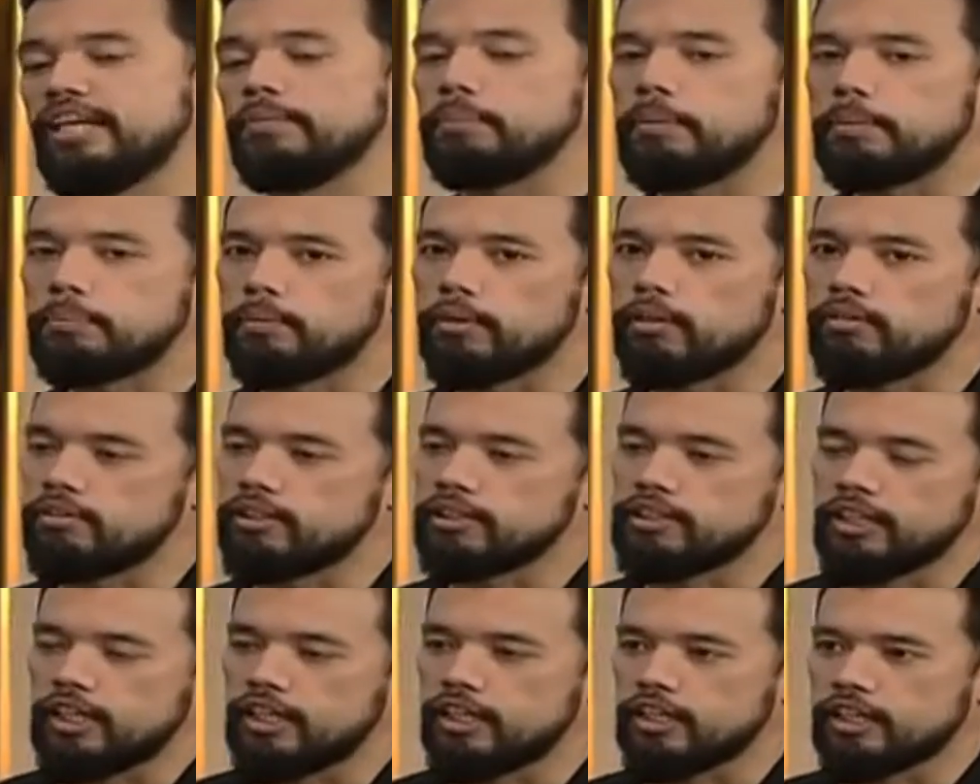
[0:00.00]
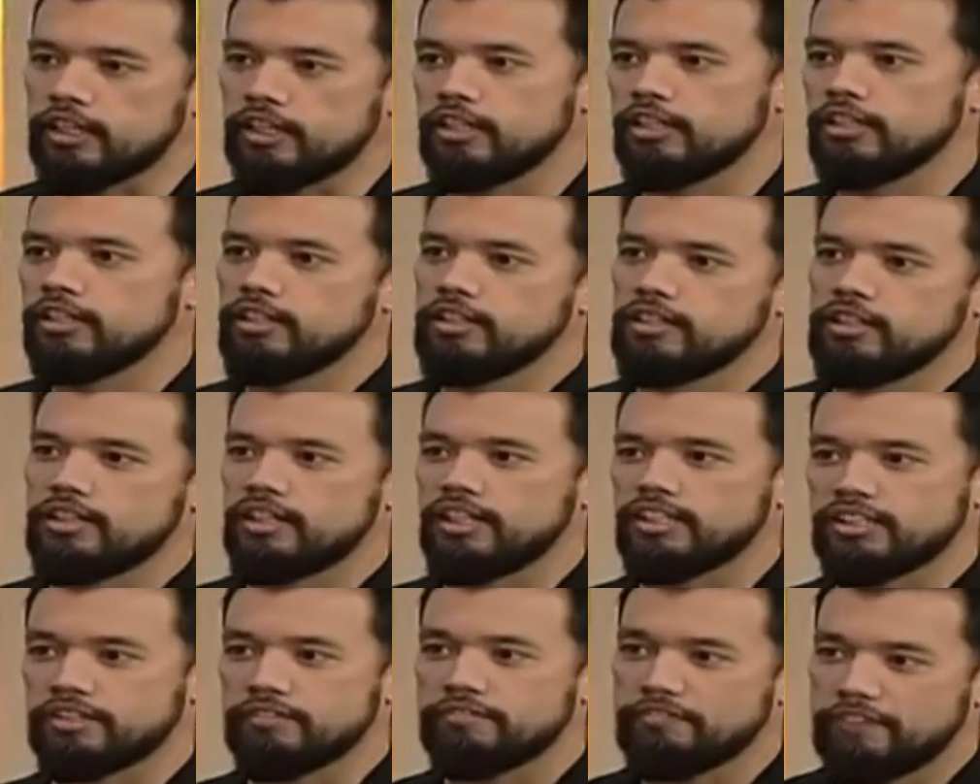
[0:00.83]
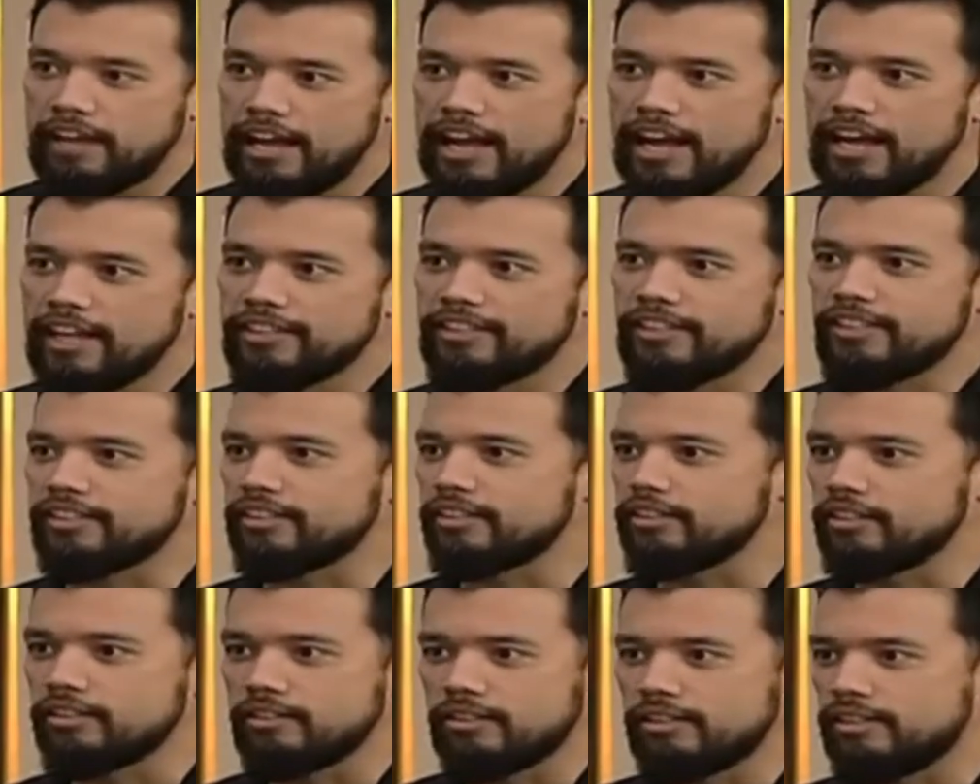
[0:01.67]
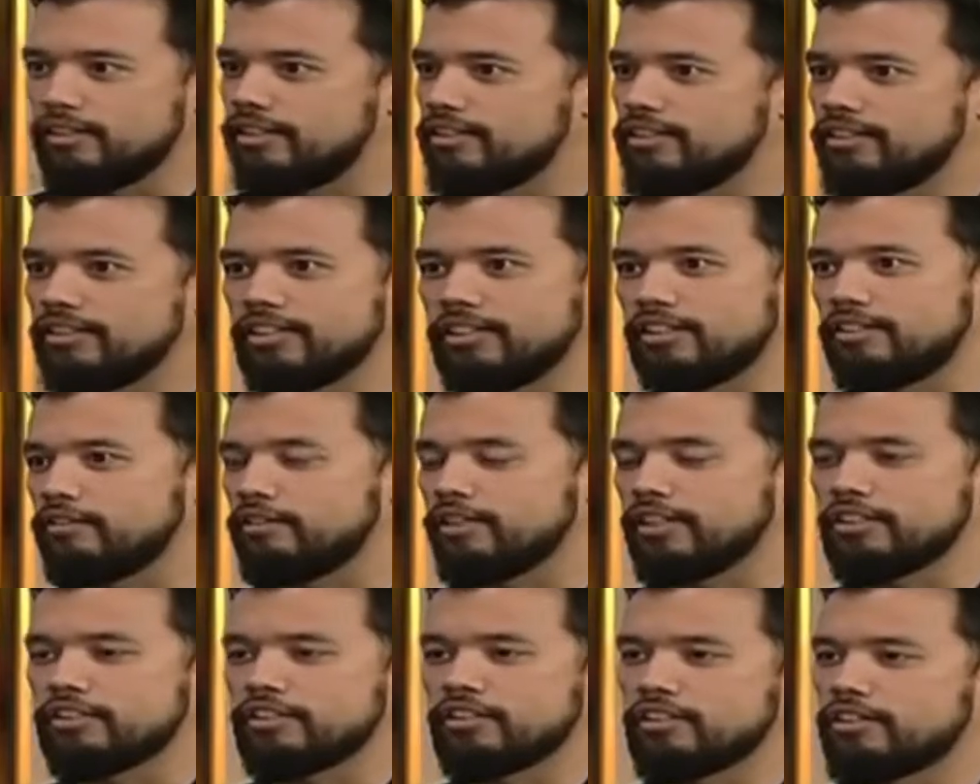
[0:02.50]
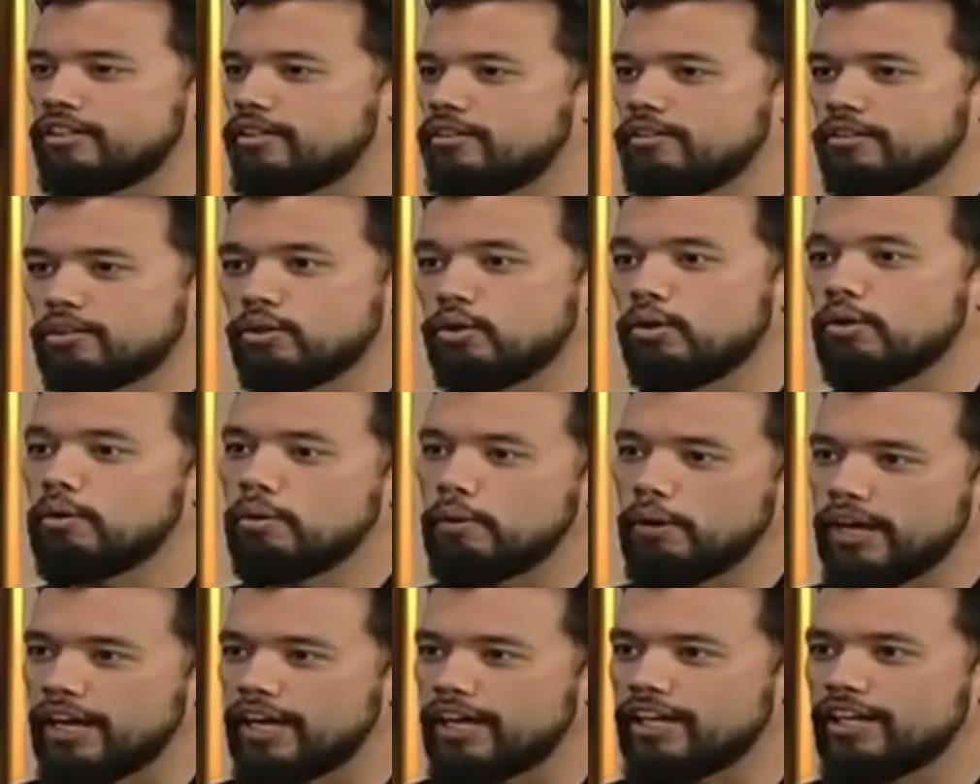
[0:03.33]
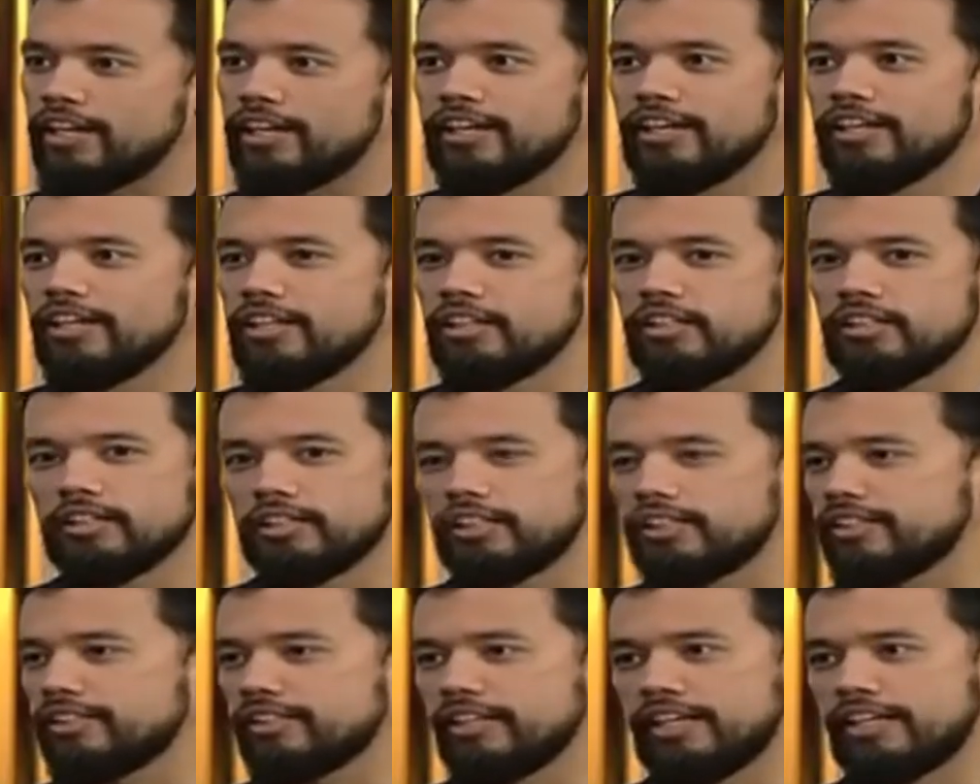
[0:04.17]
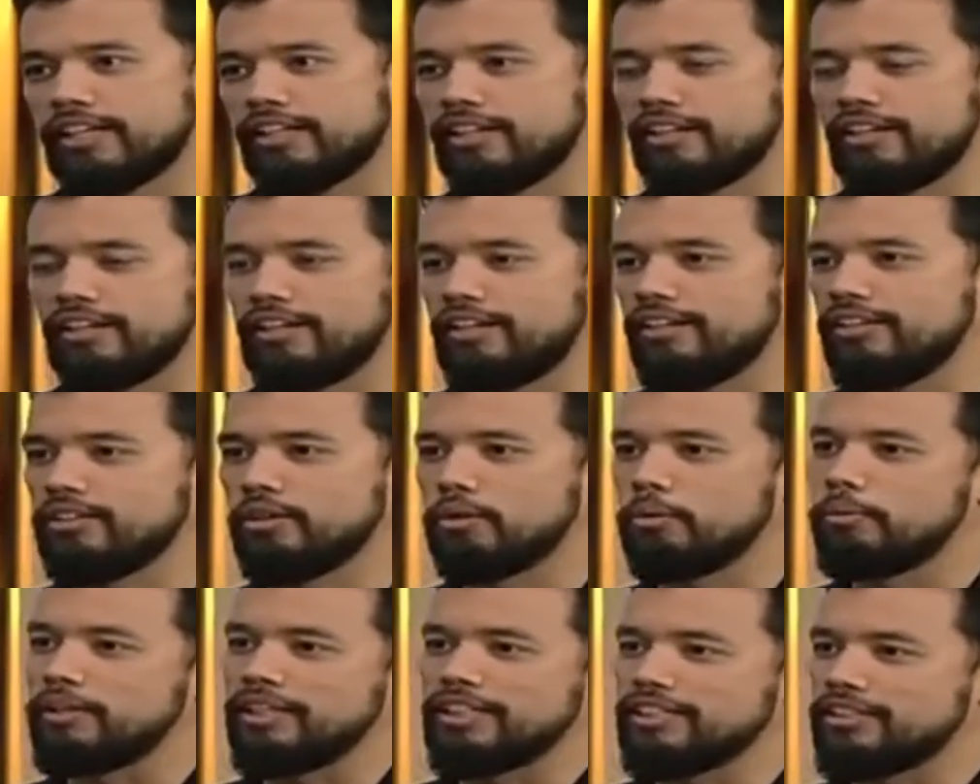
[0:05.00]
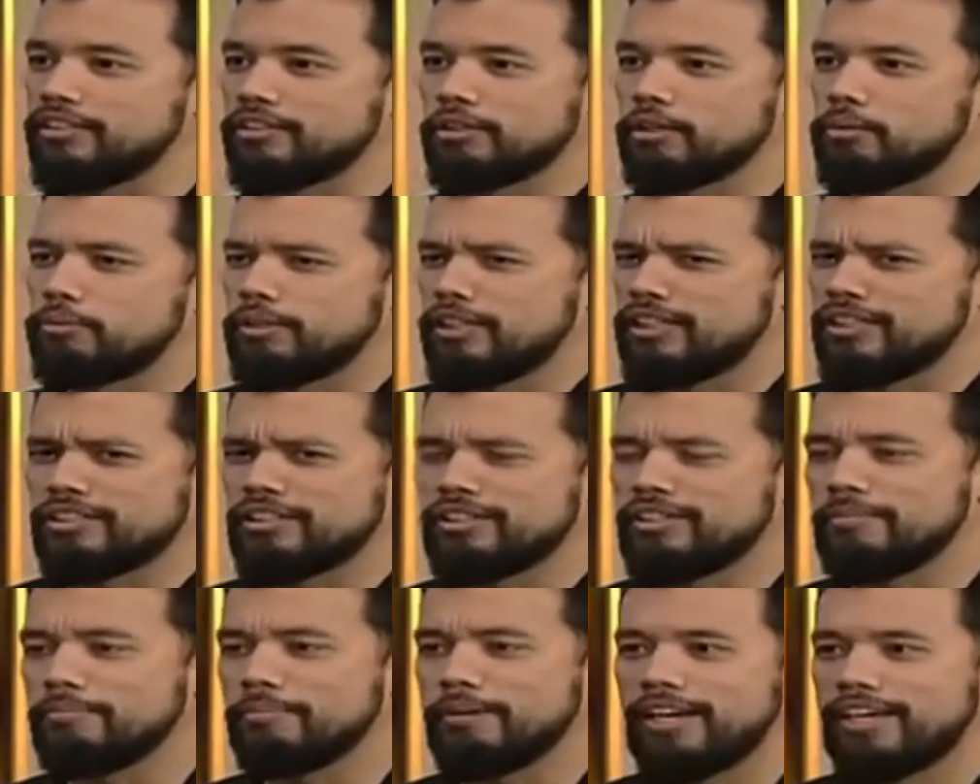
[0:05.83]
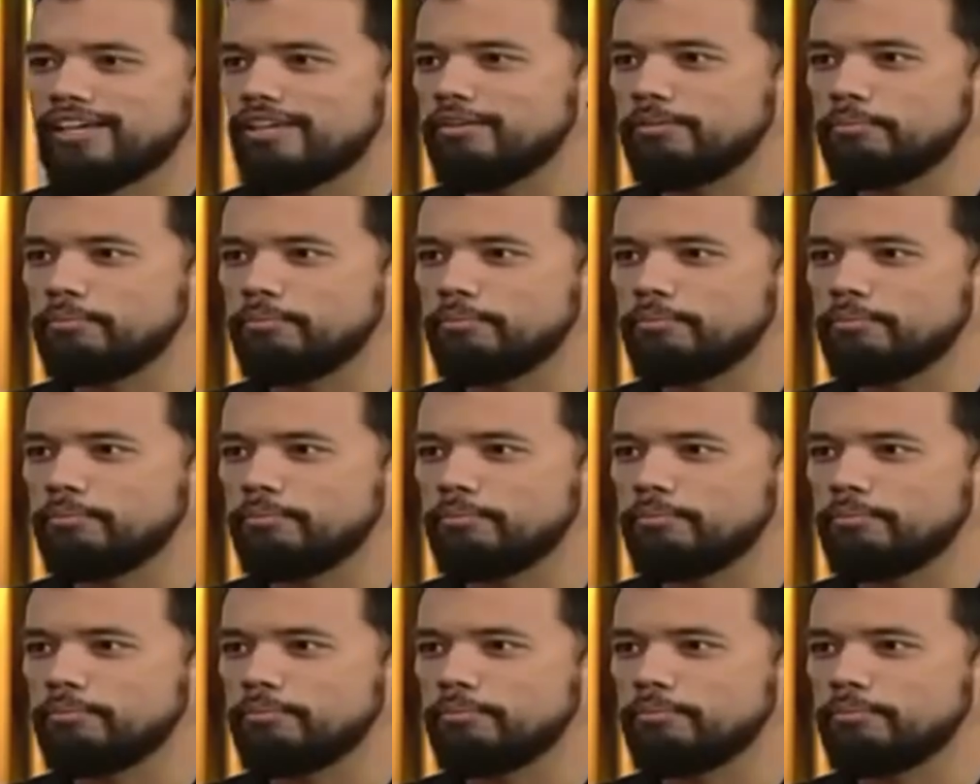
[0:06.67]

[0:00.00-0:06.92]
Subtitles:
And people were saying, it's a fad. It's gonna, it's gonna go away. It's like nobody's gonna buy a